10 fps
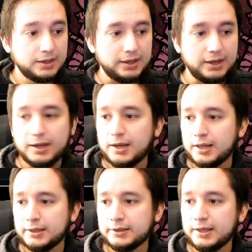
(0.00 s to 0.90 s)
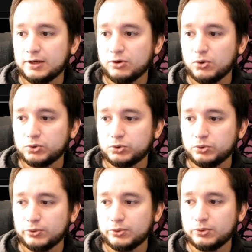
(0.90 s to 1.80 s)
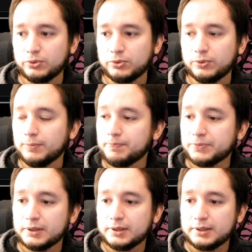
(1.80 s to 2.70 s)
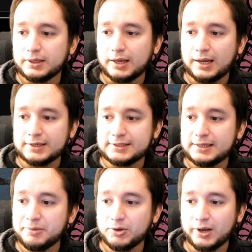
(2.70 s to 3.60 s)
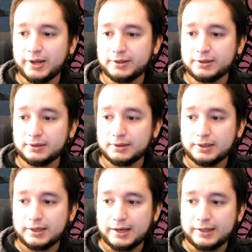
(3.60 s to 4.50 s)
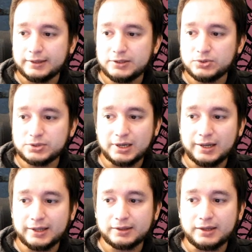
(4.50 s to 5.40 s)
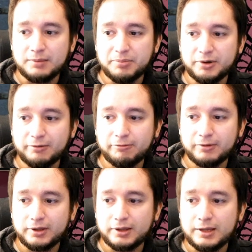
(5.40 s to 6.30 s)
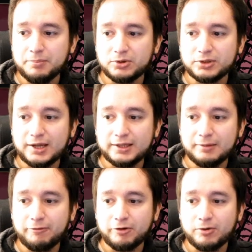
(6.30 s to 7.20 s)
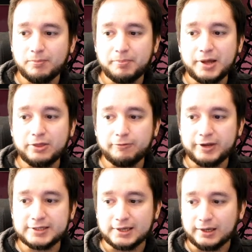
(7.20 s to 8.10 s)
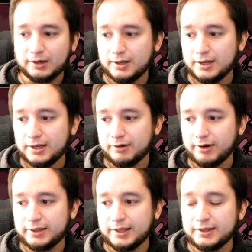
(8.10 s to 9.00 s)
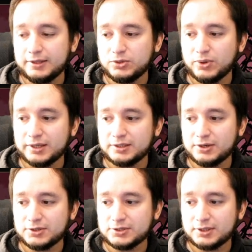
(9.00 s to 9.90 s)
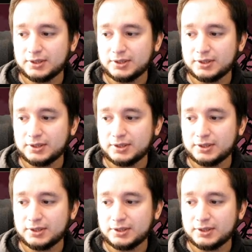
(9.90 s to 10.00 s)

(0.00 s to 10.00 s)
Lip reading: and then go to Simulate, and then you select import item from Path of Exile, right? And then you can just,